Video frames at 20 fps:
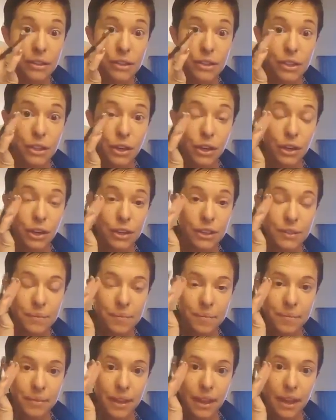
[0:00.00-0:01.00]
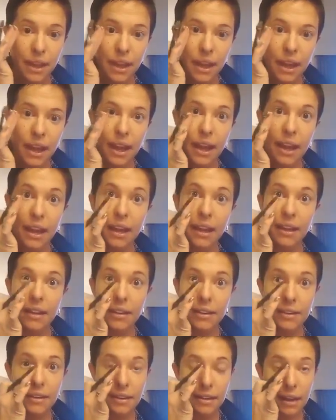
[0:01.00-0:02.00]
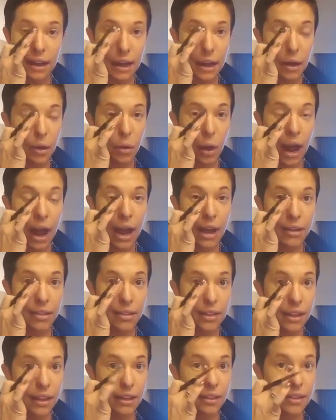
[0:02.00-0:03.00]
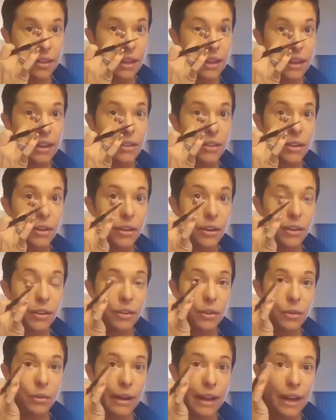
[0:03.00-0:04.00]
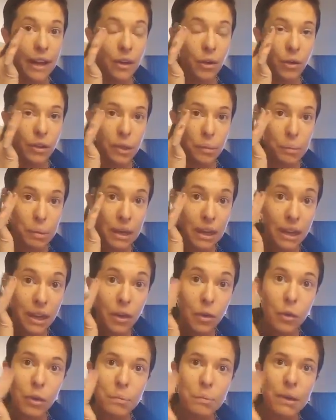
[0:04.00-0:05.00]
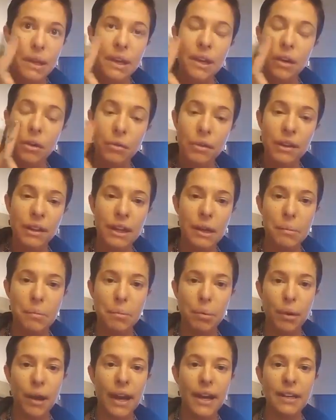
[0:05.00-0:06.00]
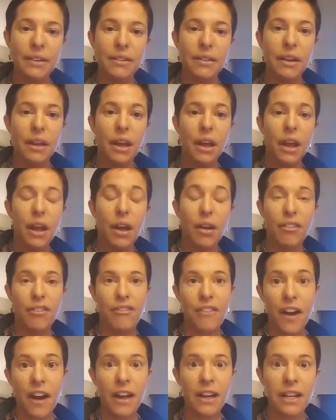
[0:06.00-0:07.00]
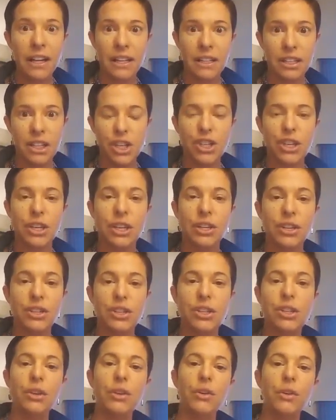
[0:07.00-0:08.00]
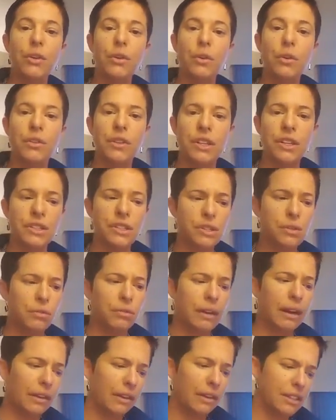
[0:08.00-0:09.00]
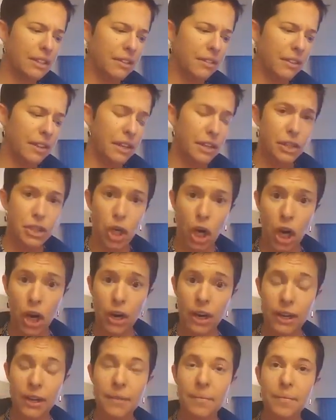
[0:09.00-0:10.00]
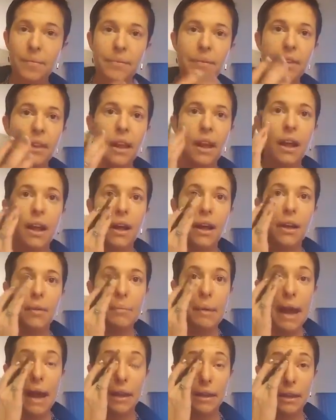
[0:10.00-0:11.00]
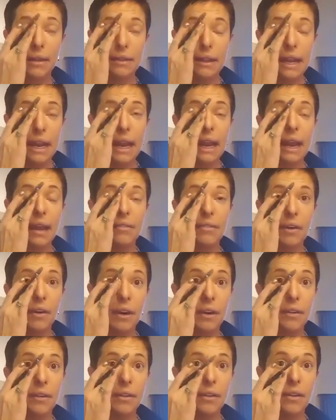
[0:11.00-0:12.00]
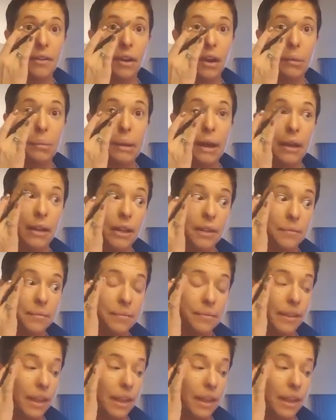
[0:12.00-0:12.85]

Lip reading: skirt. And I think that either the red or the pink would be a really bright, fun addition to this relatively dark palette that I have on, the dark palette.